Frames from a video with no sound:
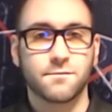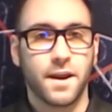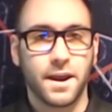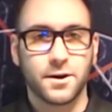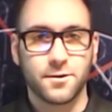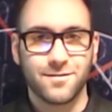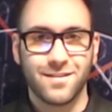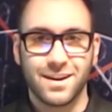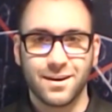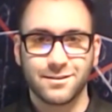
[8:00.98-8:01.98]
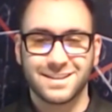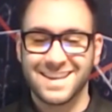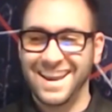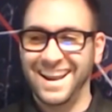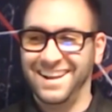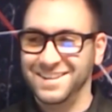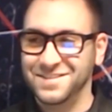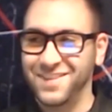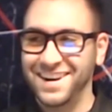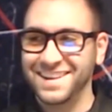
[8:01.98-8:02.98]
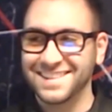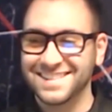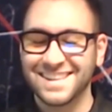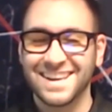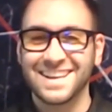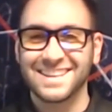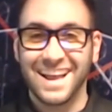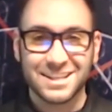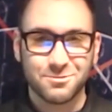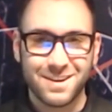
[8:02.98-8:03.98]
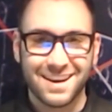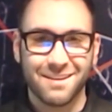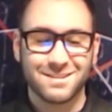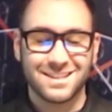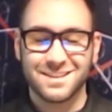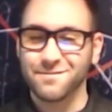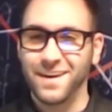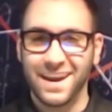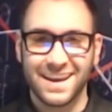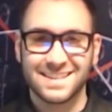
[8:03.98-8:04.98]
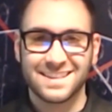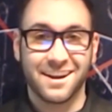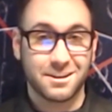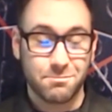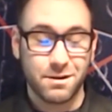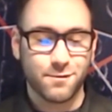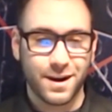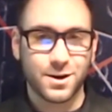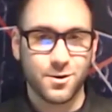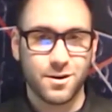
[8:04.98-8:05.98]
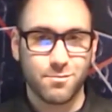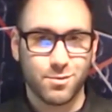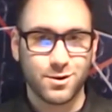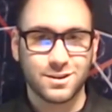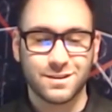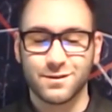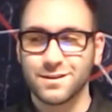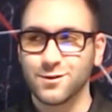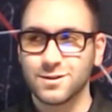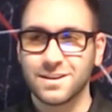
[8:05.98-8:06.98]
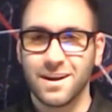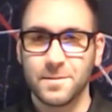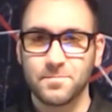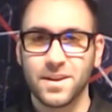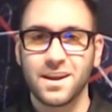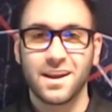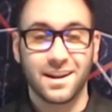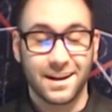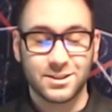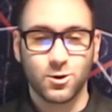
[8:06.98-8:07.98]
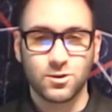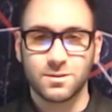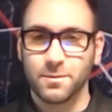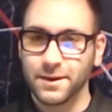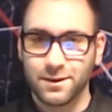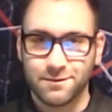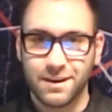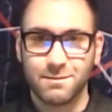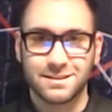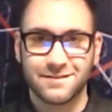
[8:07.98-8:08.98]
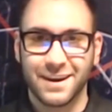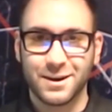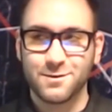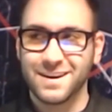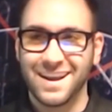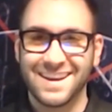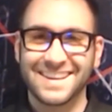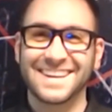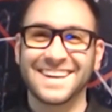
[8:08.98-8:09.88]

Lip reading: Frank Kern videos. It was funny because last week I was just in Vegas and I got to meet Frank Kern in person for the first time. And I told him, I'm like, you're famous in Vancouver now.